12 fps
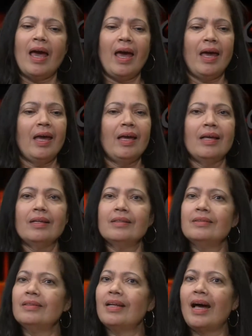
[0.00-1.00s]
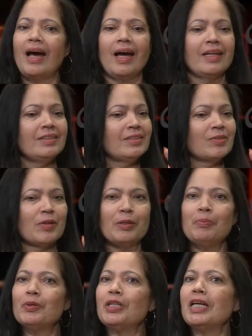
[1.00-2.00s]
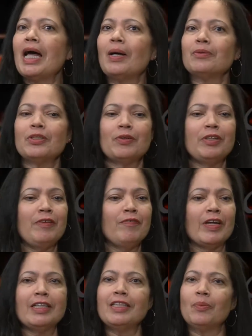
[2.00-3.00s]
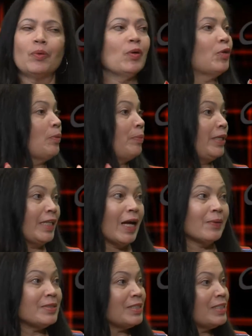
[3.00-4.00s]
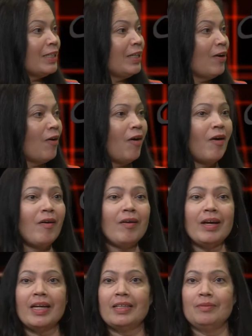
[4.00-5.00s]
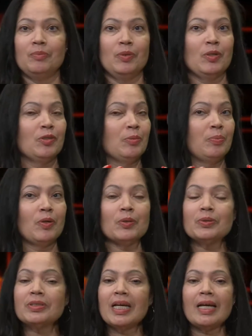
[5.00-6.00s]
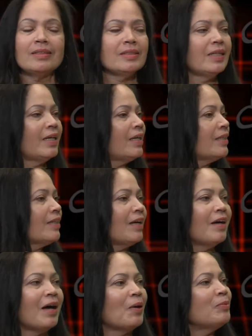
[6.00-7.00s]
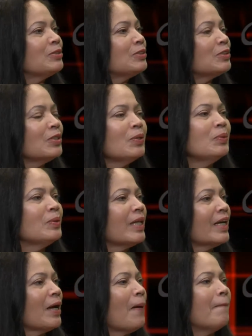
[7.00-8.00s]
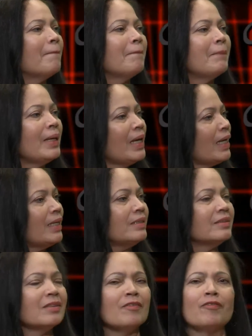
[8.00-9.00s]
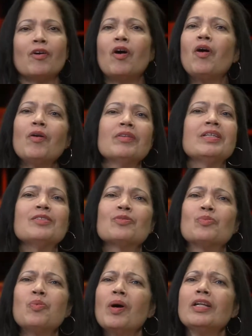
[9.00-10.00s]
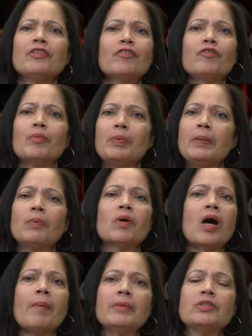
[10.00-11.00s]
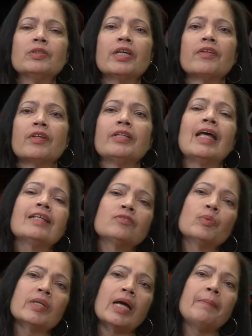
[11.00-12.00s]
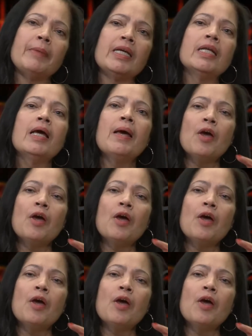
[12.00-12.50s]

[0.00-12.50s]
And I started putting out there an event that we're going to be down in City Hall and we're going to protest. And I was so like amazed of all these wonderful people coming together. And that's what I mean.